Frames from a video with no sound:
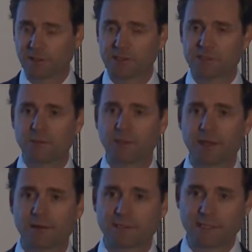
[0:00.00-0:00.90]
consumer
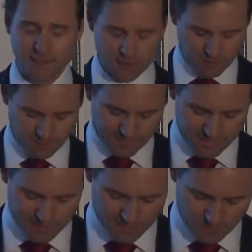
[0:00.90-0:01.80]
guarantee
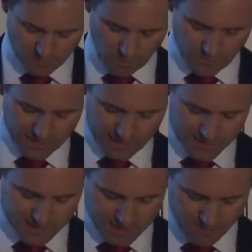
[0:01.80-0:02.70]
contraventions, or what we
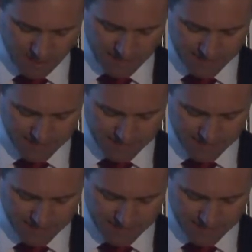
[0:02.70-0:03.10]
allege to be.